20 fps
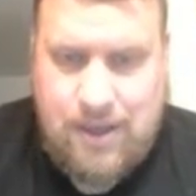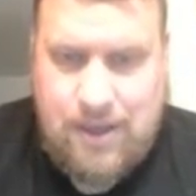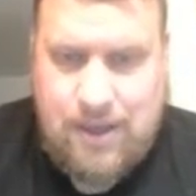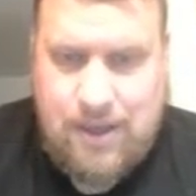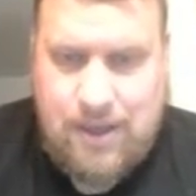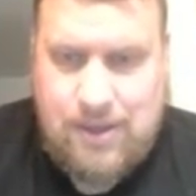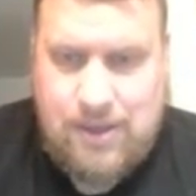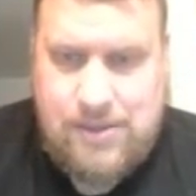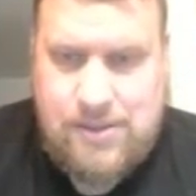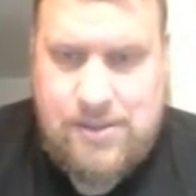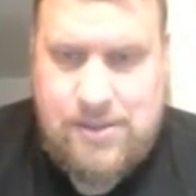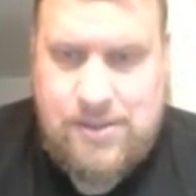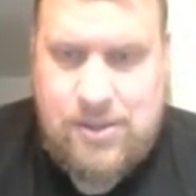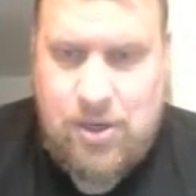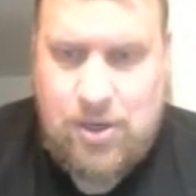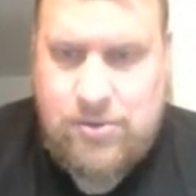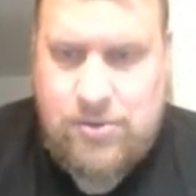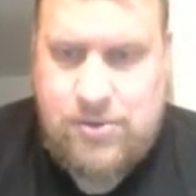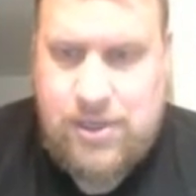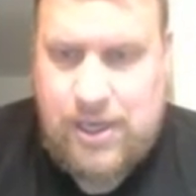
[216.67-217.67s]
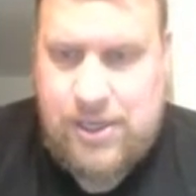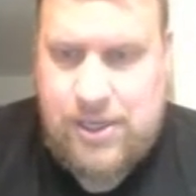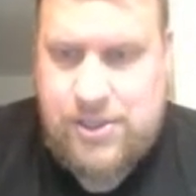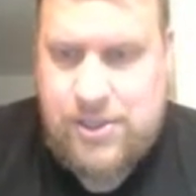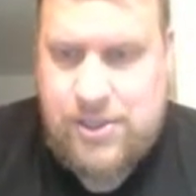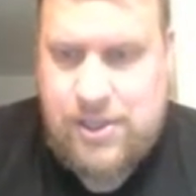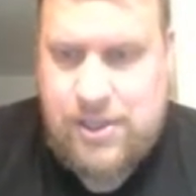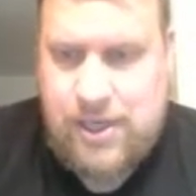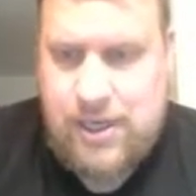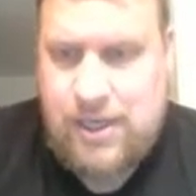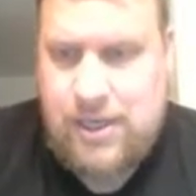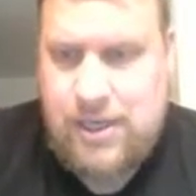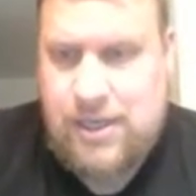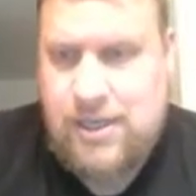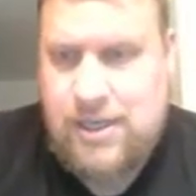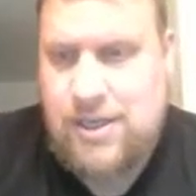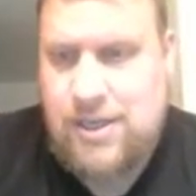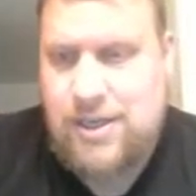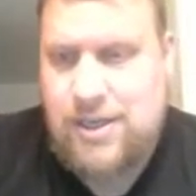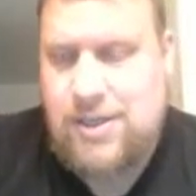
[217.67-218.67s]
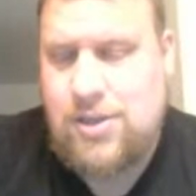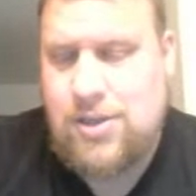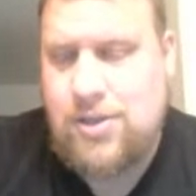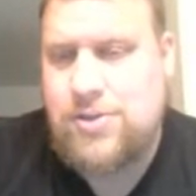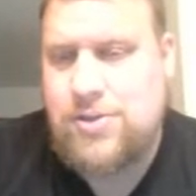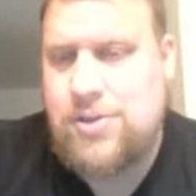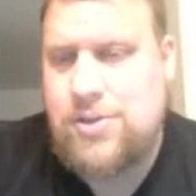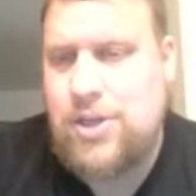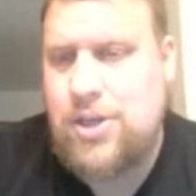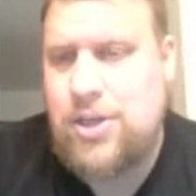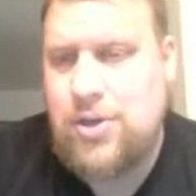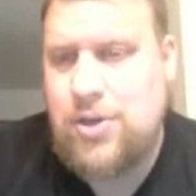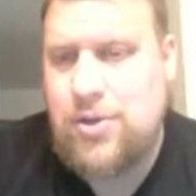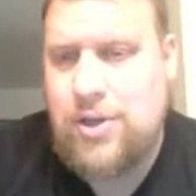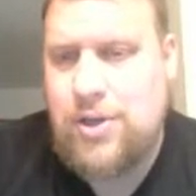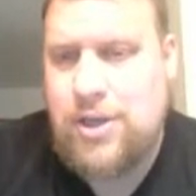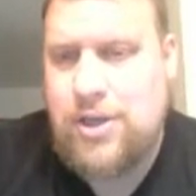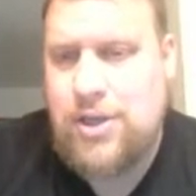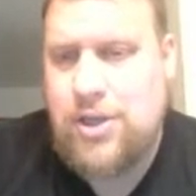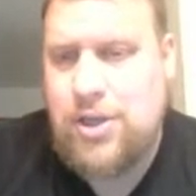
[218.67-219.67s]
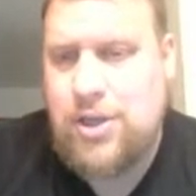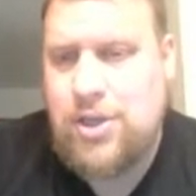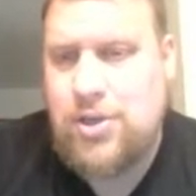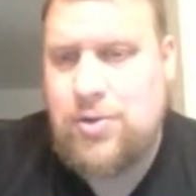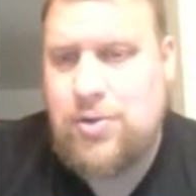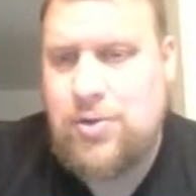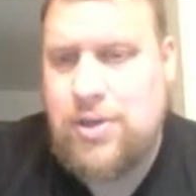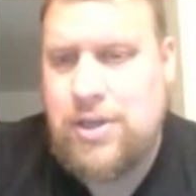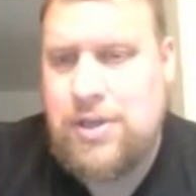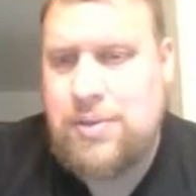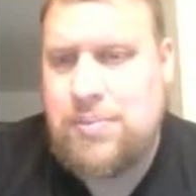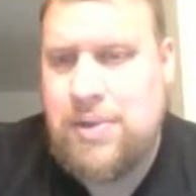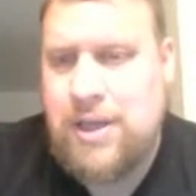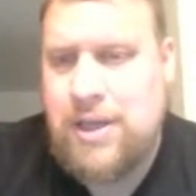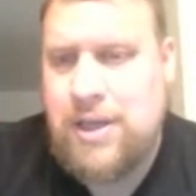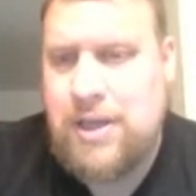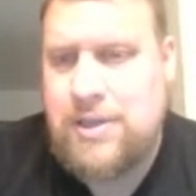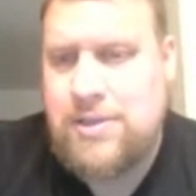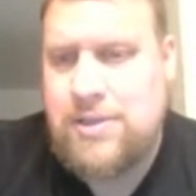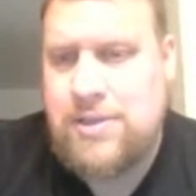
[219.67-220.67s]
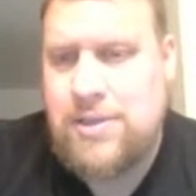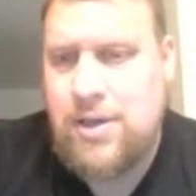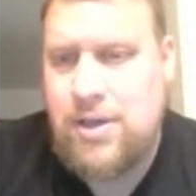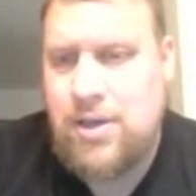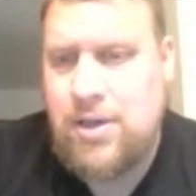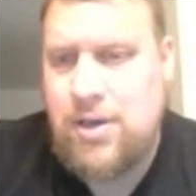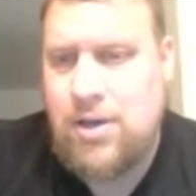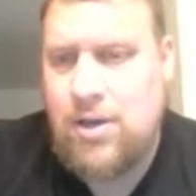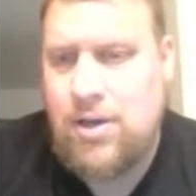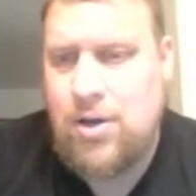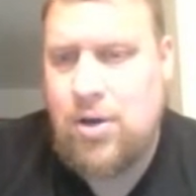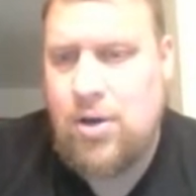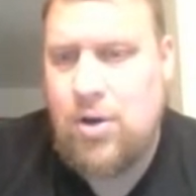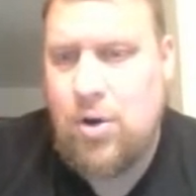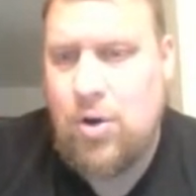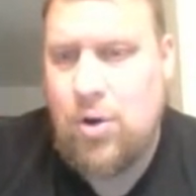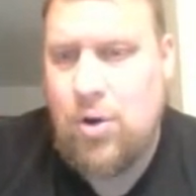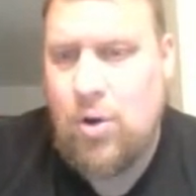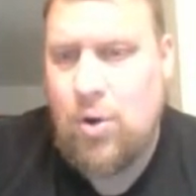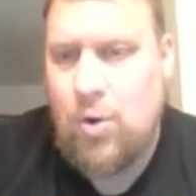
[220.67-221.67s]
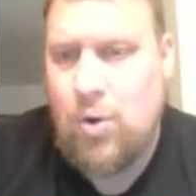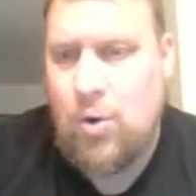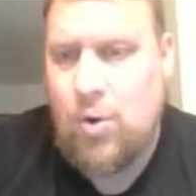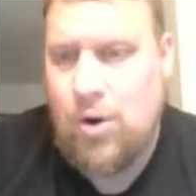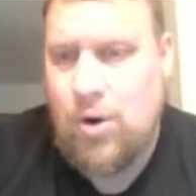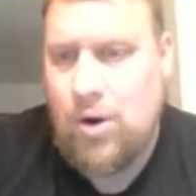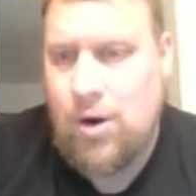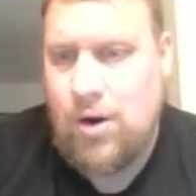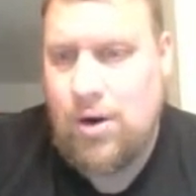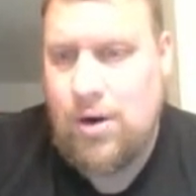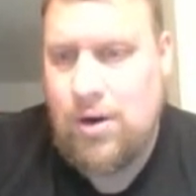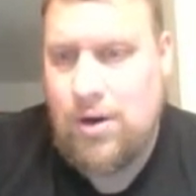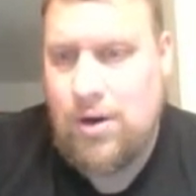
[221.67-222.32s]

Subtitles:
This is a notation, and it includes the union. Union means or.